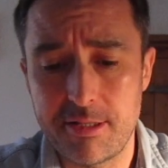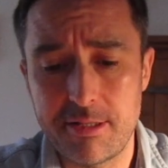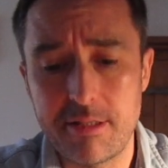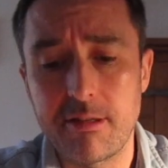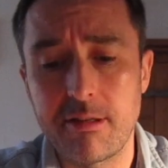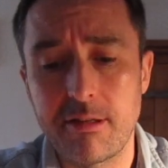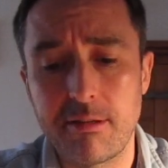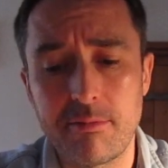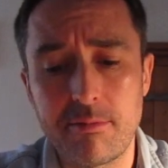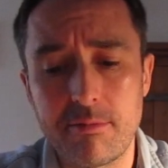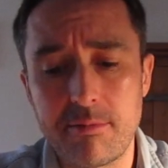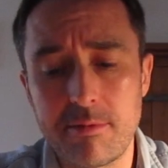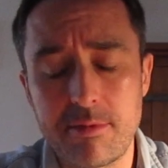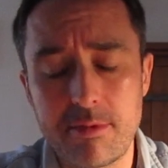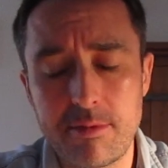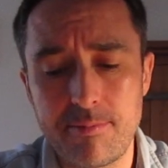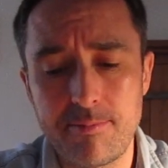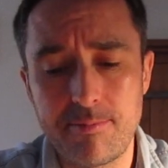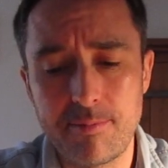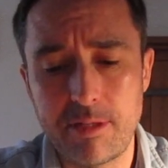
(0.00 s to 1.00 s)
so
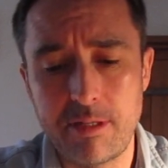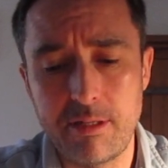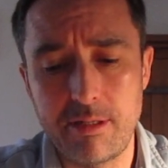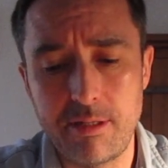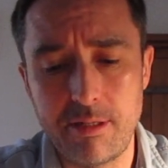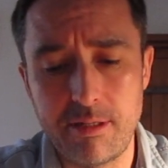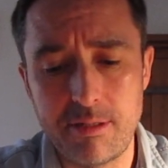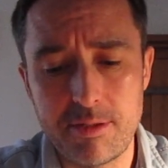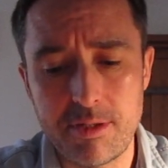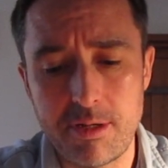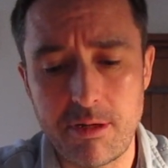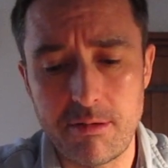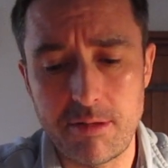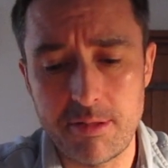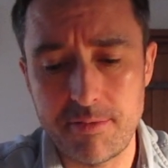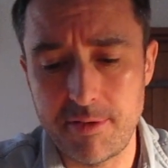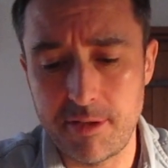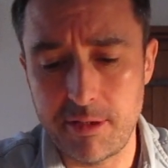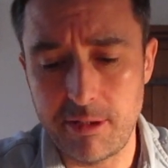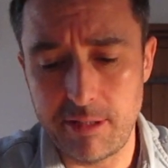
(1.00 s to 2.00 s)

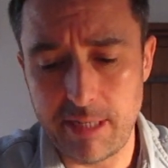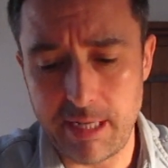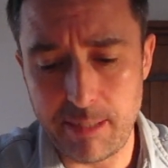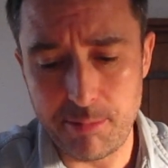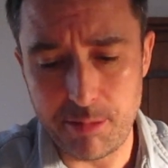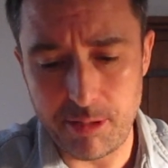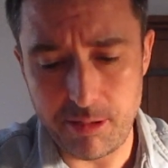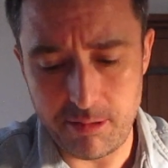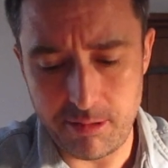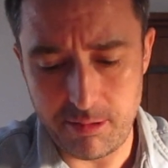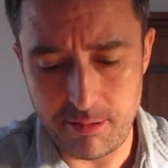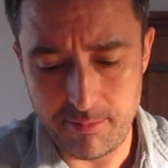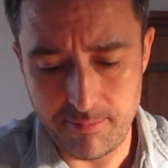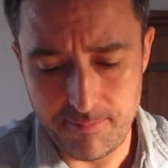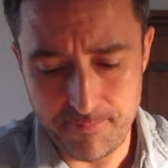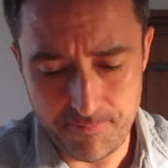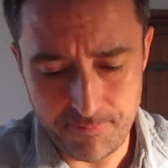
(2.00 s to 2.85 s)
Taurus, Virgo, Capricorn.